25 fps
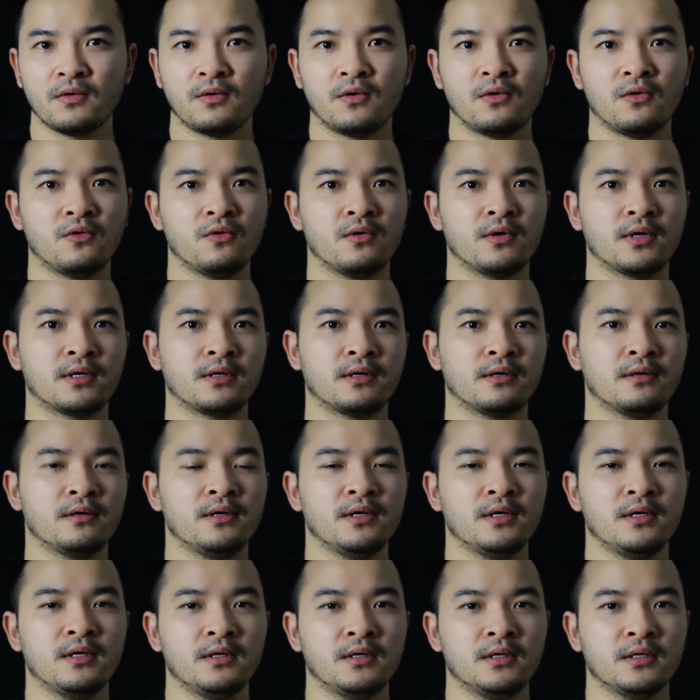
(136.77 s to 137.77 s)
Or,
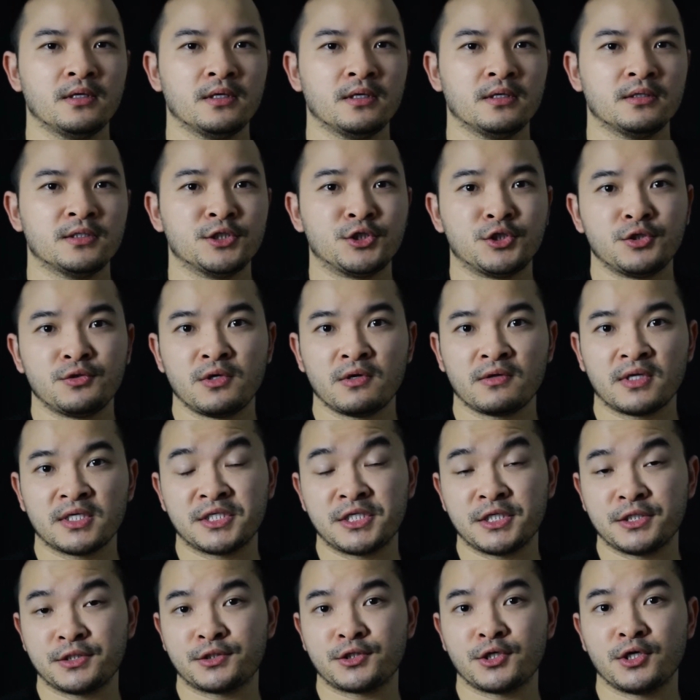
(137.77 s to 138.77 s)
did you know that
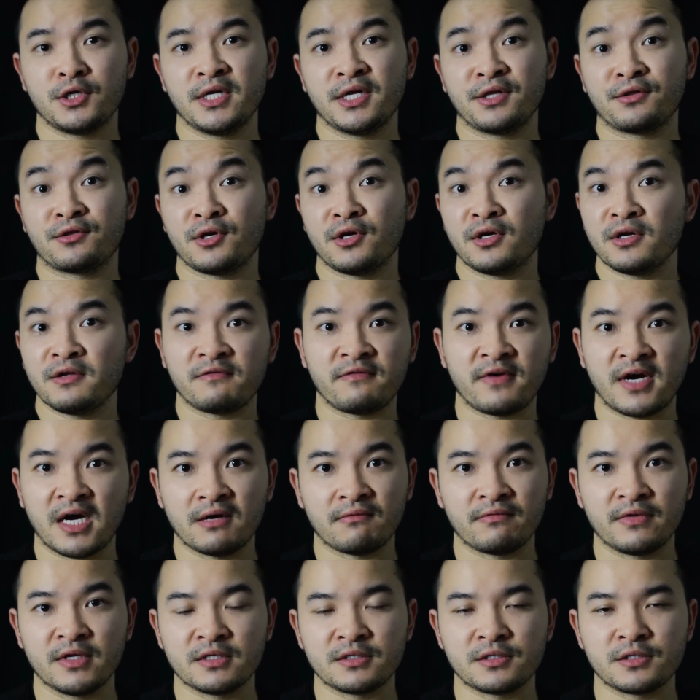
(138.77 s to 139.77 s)
she's turning
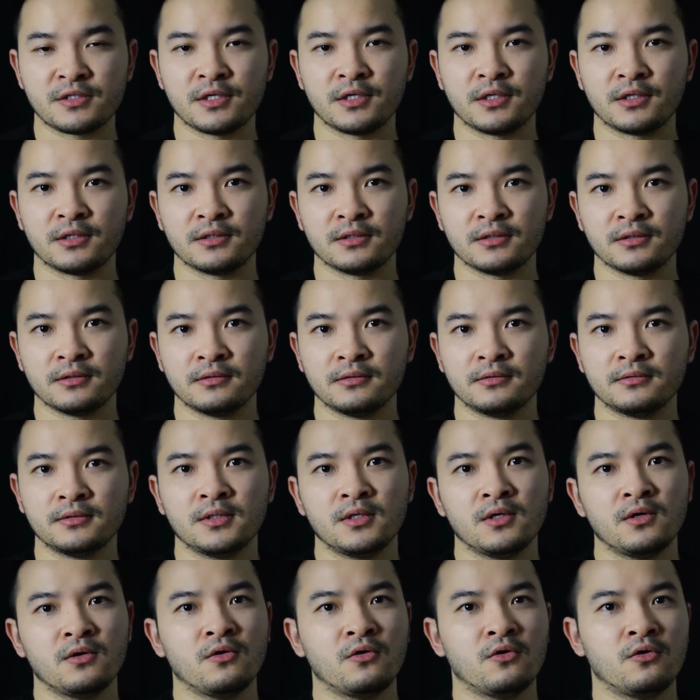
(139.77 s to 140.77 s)
thirty-five this year?
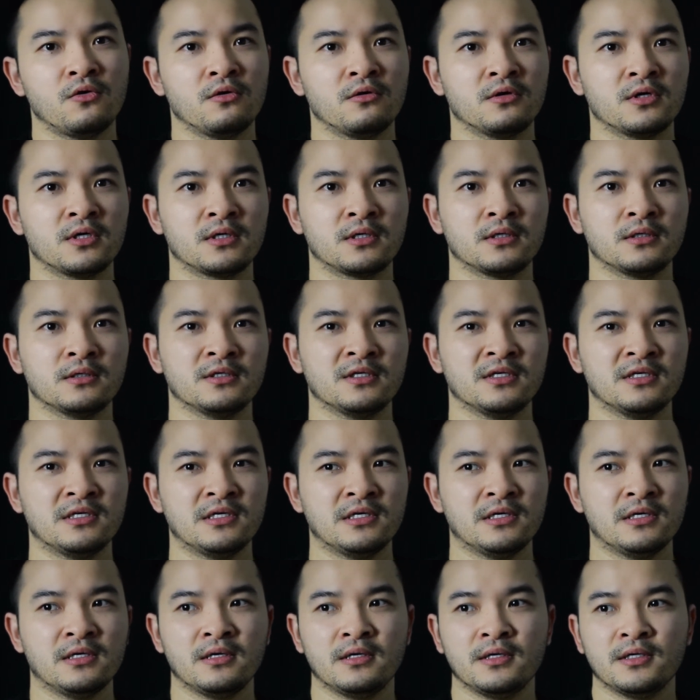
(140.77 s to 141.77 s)
Or,
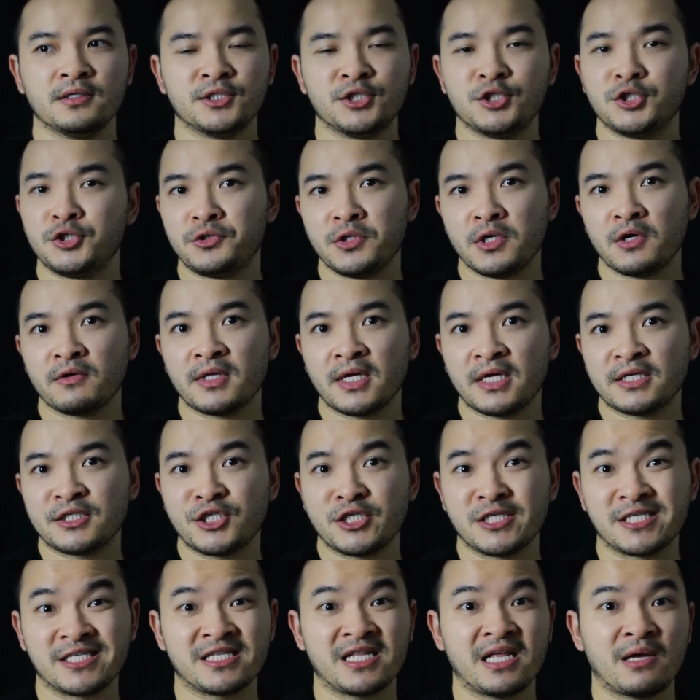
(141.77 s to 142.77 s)
did you know that she
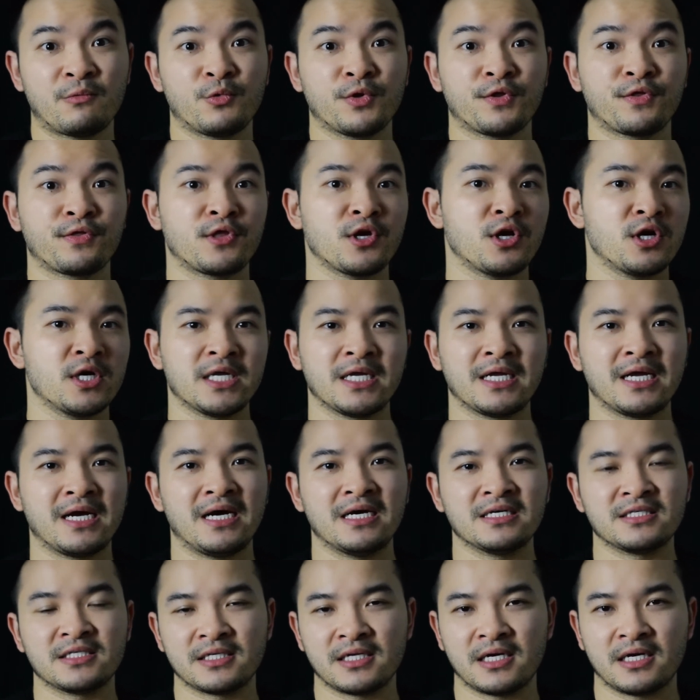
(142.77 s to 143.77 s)
slept with thirty
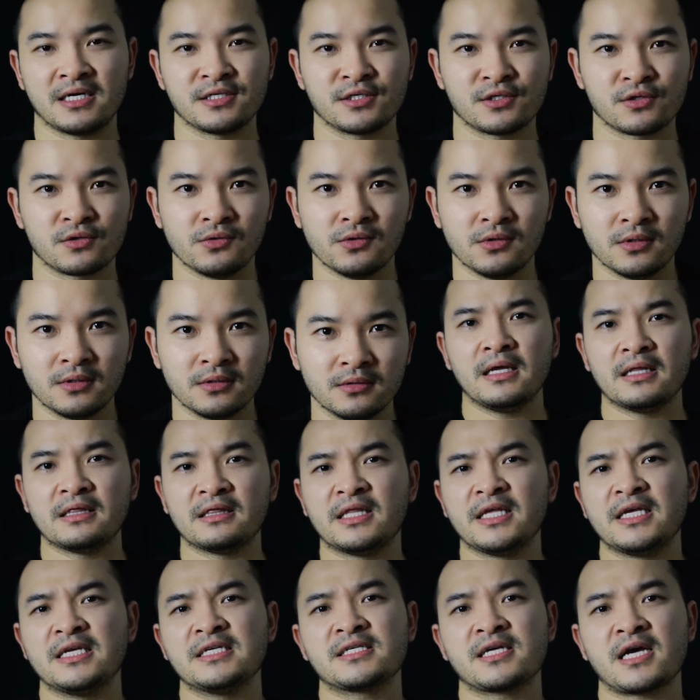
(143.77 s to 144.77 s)
guys in high school?
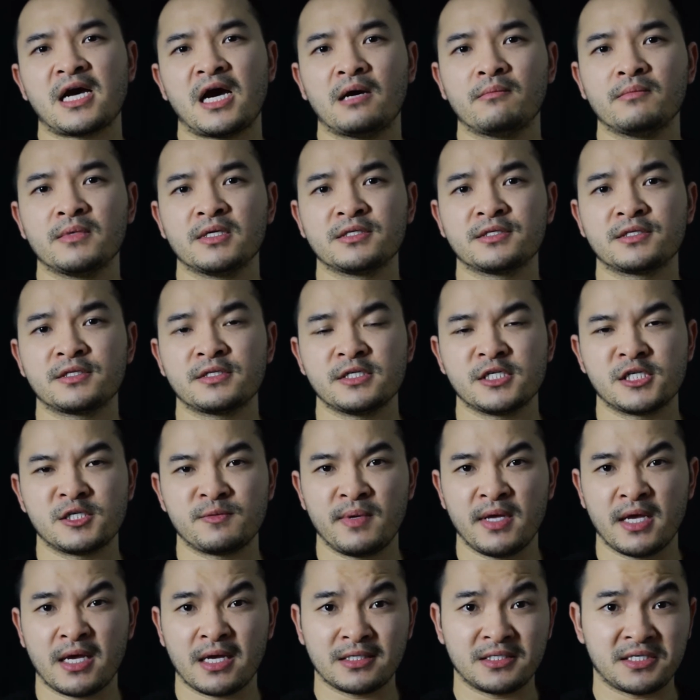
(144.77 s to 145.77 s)
These comments
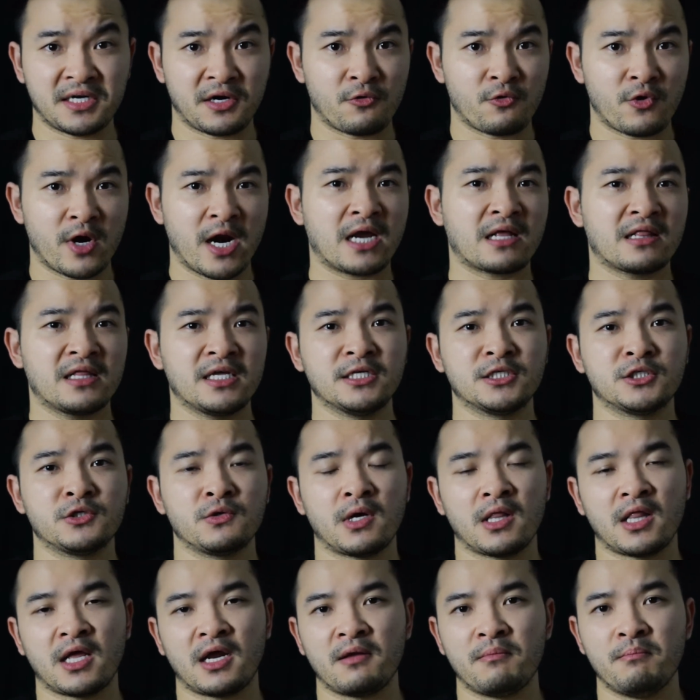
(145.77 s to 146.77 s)
speak directly to a
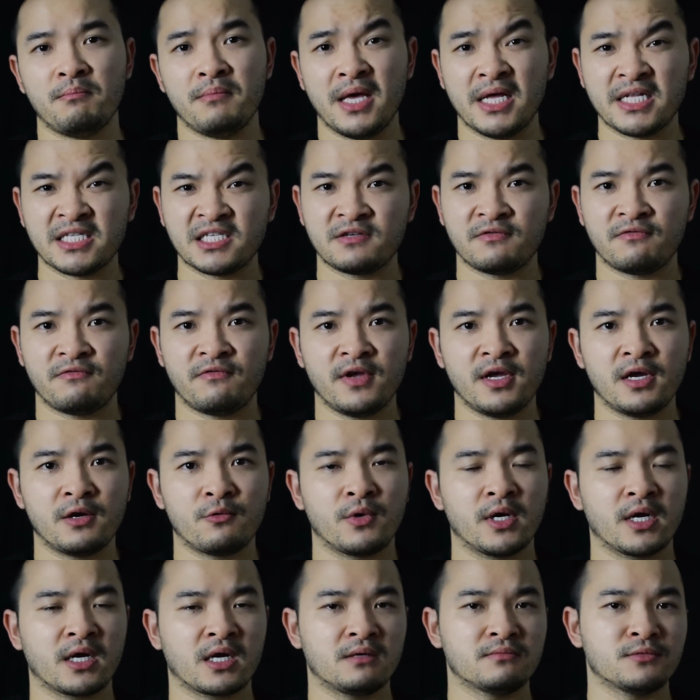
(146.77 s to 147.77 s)
lot of men's fear
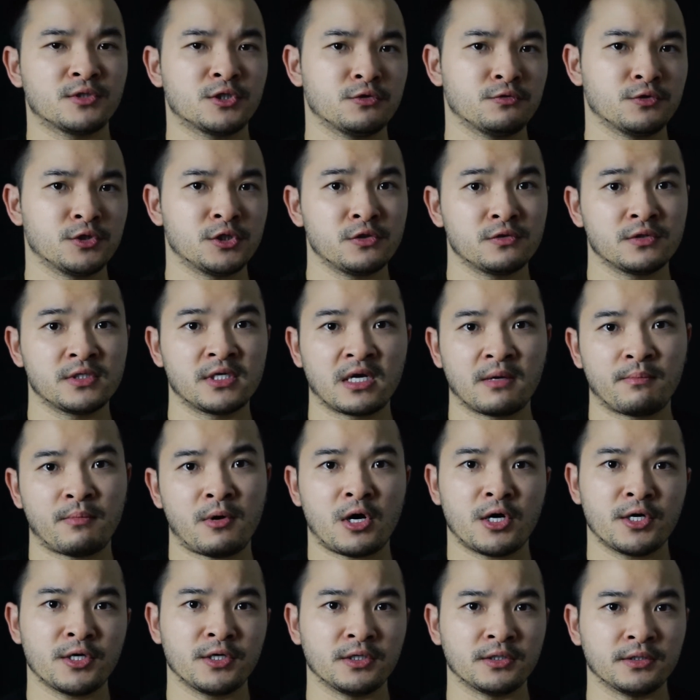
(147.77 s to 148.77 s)
when it comes to choosing a
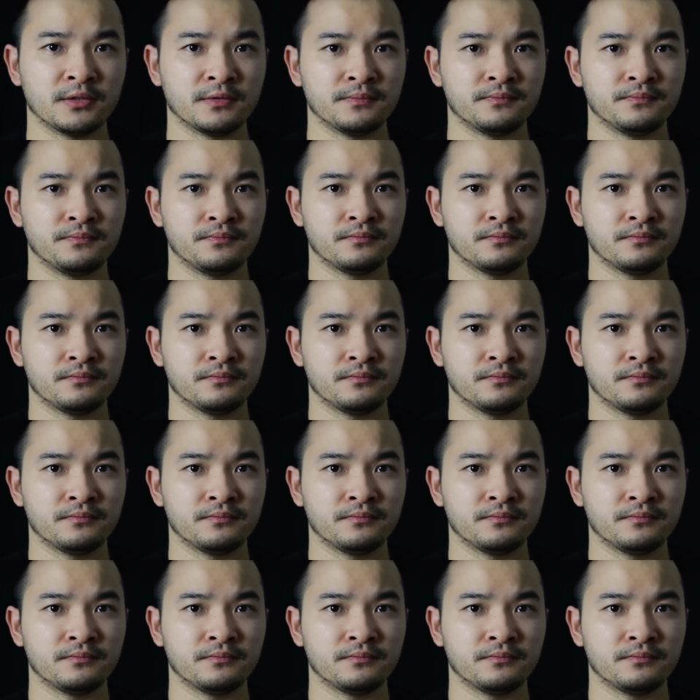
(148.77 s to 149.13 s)
partner.